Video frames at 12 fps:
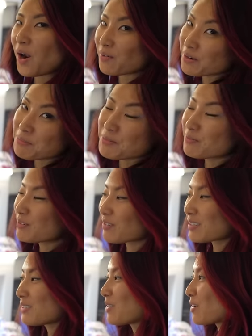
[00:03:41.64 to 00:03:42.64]
All right, moving
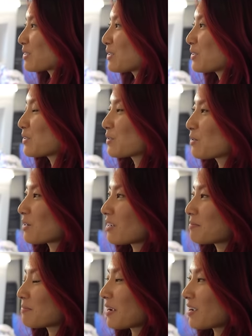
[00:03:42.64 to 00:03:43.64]
right along to
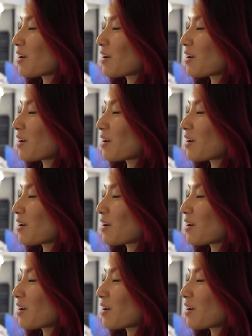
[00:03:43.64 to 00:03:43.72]
my